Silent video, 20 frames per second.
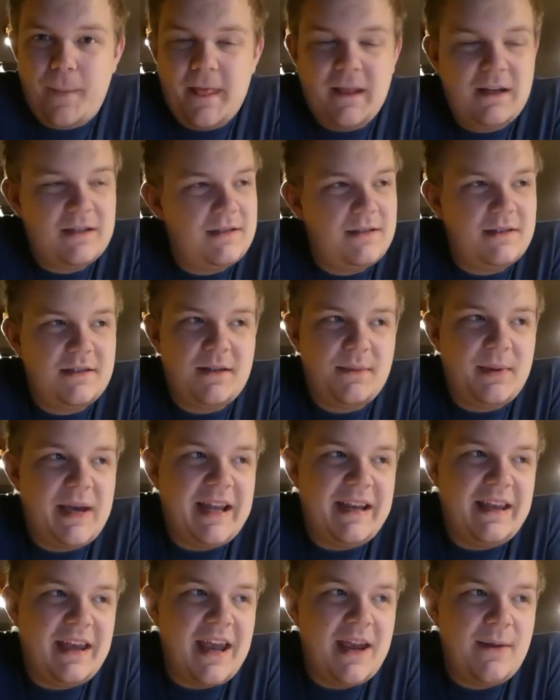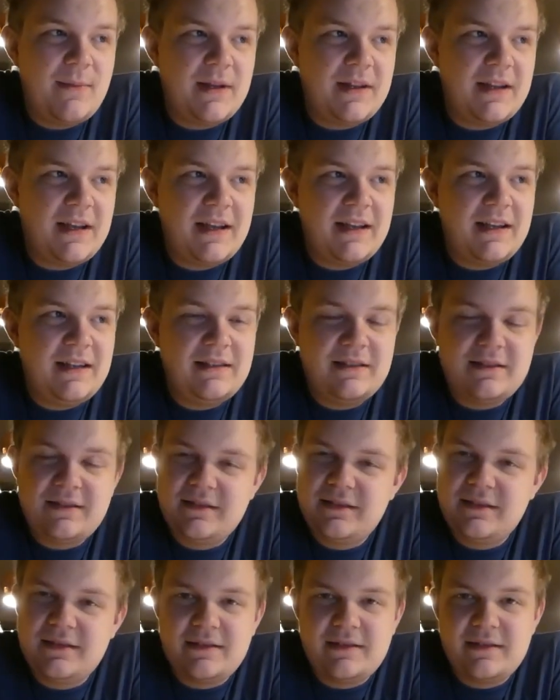It's just a bad game, and then
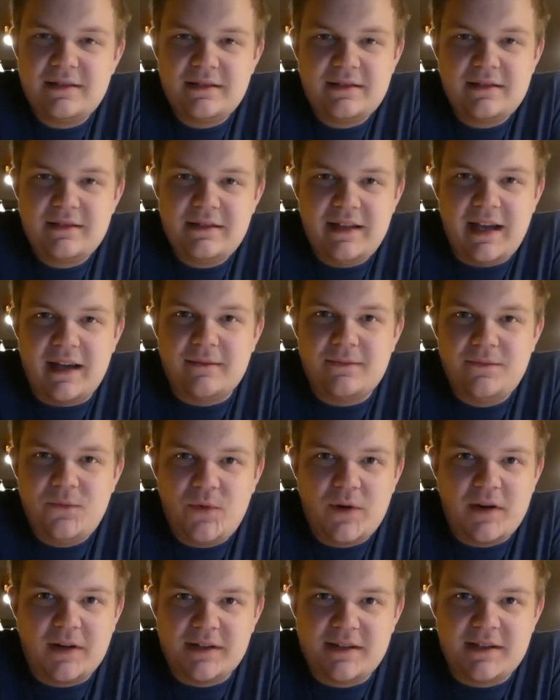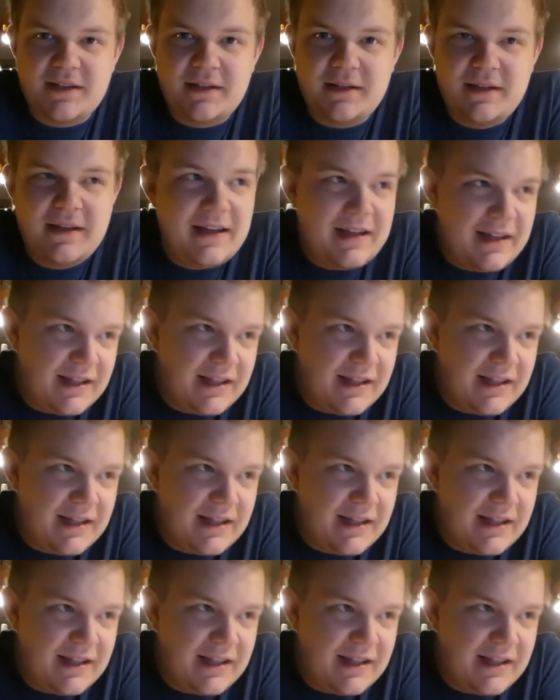yeah, 1 out of 10.